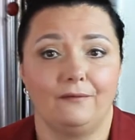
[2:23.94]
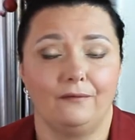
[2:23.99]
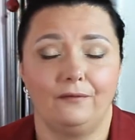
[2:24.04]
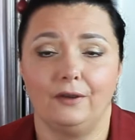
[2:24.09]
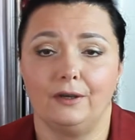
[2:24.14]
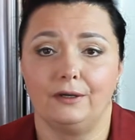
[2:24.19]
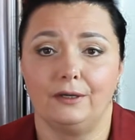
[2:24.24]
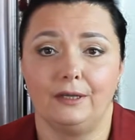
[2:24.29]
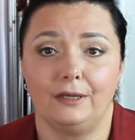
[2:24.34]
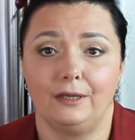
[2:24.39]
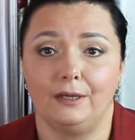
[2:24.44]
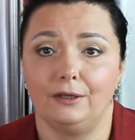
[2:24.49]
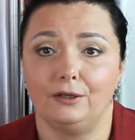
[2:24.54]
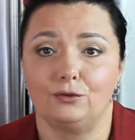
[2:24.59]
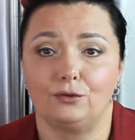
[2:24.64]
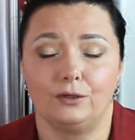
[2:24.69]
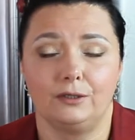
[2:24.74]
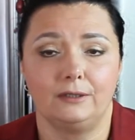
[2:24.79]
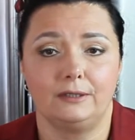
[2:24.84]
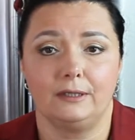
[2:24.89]
very
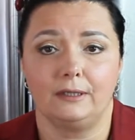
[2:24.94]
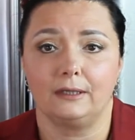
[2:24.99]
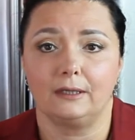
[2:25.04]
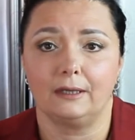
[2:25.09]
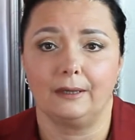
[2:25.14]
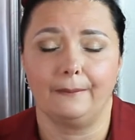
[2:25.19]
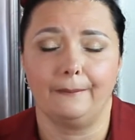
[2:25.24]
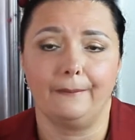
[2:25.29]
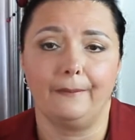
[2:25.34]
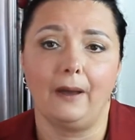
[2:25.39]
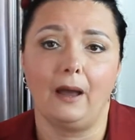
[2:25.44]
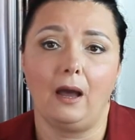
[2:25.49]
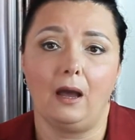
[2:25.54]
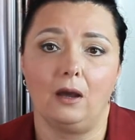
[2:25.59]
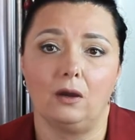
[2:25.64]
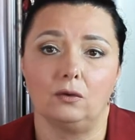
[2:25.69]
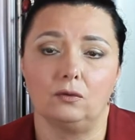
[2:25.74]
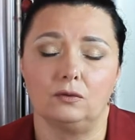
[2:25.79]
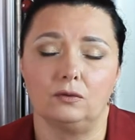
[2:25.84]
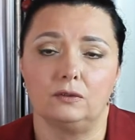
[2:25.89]
interesting
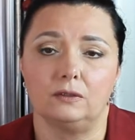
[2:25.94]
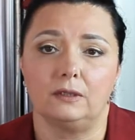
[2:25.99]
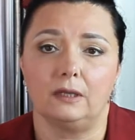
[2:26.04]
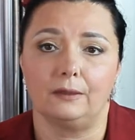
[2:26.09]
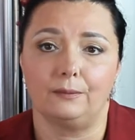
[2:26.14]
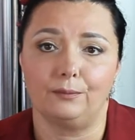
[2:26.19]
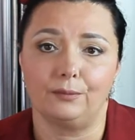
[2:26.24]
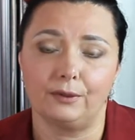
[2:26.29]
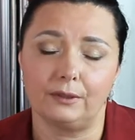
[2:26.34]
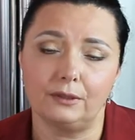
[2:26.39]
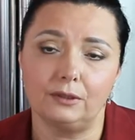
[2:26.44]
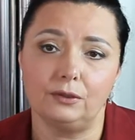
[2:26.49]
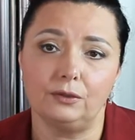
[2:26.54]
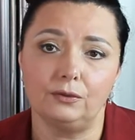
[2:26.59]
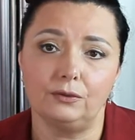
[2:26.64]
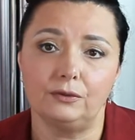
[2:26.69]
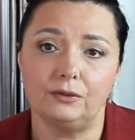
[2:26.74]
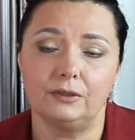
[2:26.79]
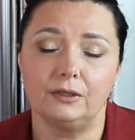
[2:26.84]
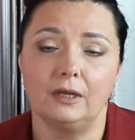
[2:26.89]
compounds that
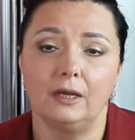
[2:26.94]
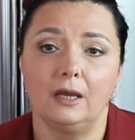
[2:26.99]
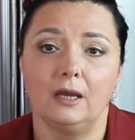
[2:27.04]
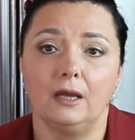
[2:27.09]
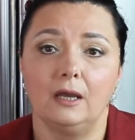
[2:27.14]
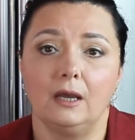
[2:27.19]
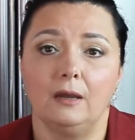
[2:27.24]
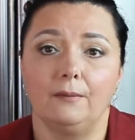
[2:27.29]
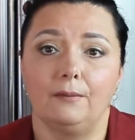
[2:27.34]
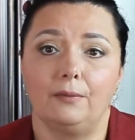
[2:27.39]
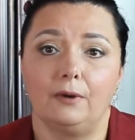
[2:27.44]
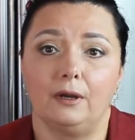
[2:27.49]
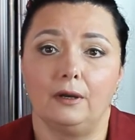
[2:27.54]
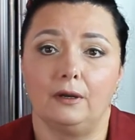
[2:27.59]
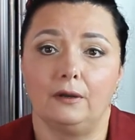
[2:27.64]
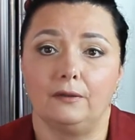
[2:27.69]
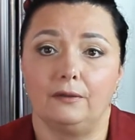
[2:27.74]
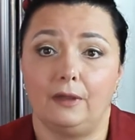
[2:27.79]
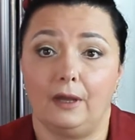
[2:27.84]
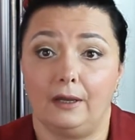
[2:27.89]
produce
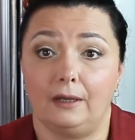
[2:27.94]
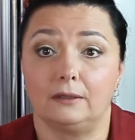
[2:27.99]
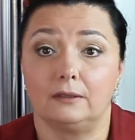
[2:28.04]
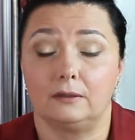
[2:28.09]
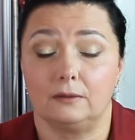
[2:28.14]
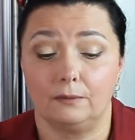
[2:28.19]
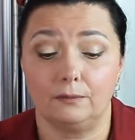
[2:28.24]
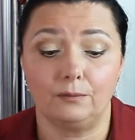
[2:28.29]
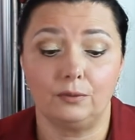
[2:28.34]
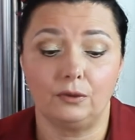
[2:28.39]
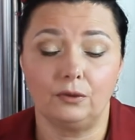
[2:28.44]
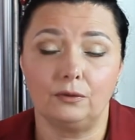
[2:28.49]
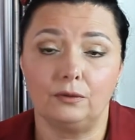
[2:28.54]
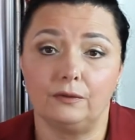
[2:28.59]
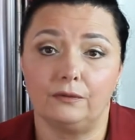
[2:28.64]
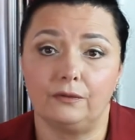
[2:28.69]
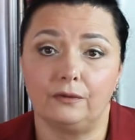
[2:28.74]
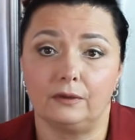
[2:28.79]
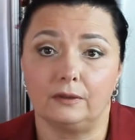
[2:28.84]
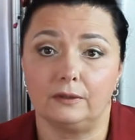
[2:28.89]
that
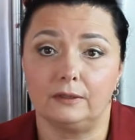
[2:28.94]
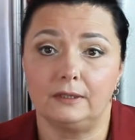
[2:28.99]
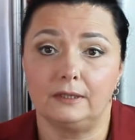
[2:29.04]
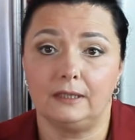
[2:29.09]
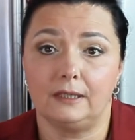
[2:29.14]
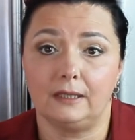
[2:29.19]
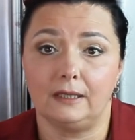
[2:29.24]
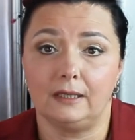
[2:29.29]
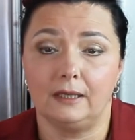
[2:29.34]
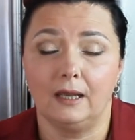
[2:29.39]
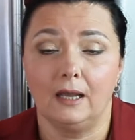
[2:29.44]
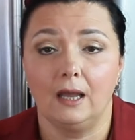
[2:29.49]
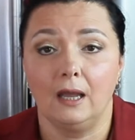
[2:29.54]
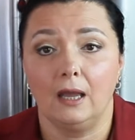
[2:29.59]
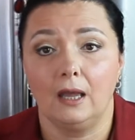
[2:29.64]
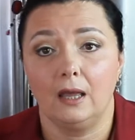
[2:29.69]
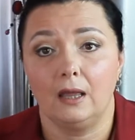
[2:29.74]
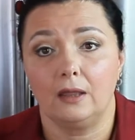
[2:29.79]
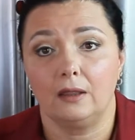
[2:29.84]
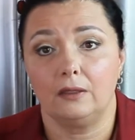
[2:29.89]
beautiful tea.
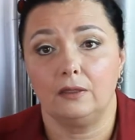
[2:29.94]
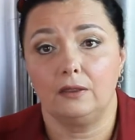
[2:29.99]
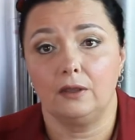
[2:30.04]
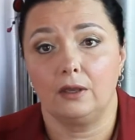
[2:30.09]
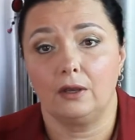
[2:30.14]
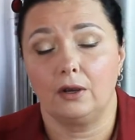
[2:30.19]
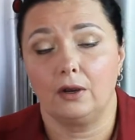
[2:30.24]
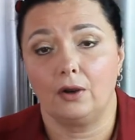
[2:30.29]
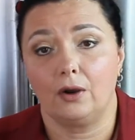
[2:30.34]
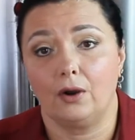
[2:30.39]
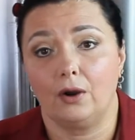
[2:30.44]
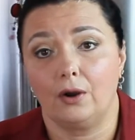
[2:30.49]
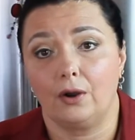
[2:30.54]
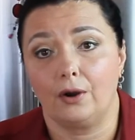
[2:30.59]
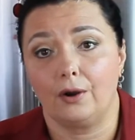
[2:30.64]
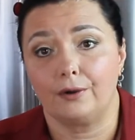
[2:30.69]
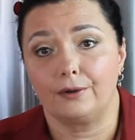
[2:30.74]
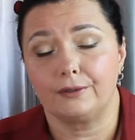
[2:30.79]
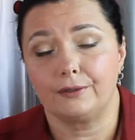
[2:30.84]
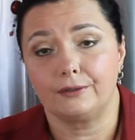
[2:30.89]
There
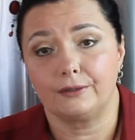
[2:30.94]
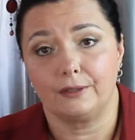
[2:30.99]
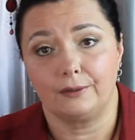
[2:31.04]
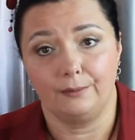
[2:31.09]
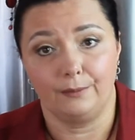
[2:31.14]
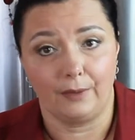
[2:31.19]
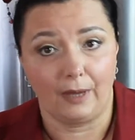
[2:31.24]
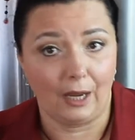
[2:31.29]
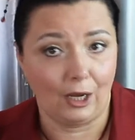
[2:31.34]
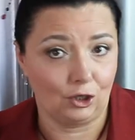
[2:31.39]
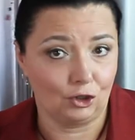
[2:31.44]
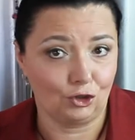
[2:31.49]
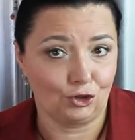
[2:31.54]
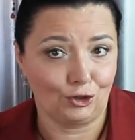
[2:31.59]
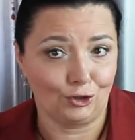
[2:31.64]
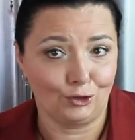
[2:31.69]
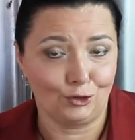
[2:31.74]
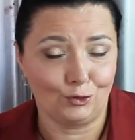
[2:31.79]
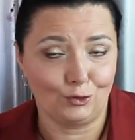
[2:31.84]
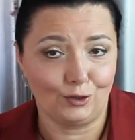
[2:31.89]
are some
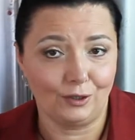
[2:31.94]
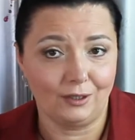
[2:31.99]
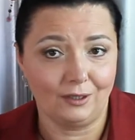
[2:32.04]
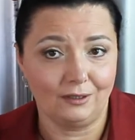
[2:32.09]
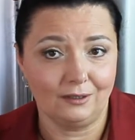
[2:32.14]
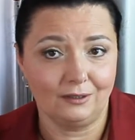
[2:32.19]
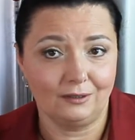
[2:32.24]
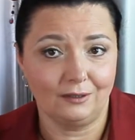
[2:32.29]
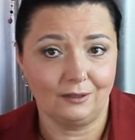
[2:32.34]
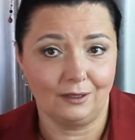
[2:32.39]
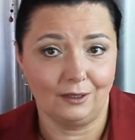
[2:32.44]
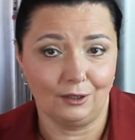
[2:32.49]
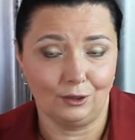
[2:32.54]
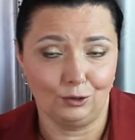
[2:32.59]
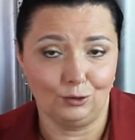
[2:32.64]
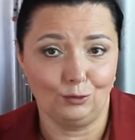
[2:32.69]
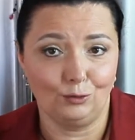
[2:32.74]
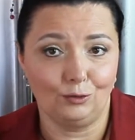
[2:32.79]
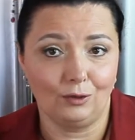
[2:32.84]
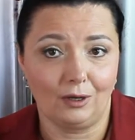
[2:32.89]
ancient trees
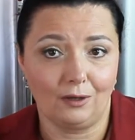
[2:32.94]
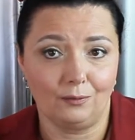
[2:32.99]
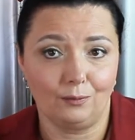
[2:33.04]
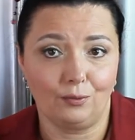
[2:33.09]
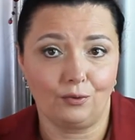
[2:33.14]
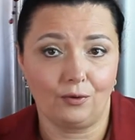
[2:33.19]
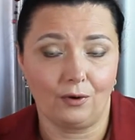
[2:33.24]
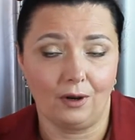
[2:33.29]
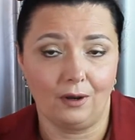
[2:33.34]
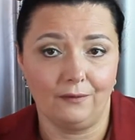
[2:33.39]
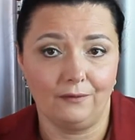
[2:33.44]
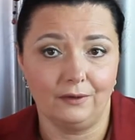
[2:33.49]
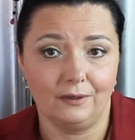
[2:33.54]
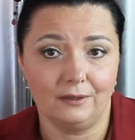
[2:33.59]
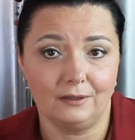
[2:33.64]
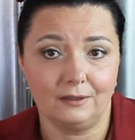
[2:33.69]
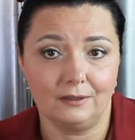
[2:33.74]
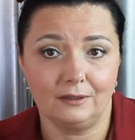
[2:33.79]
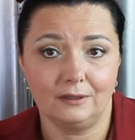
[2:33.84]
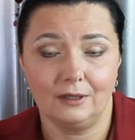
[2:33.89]
in Yunnan
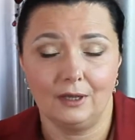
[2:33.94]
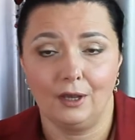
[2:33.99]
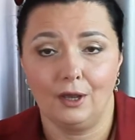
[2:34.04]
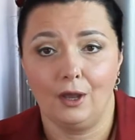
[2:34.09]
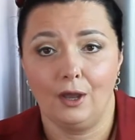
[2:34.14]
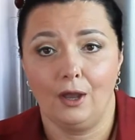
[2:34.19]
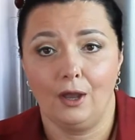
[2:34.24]
Province,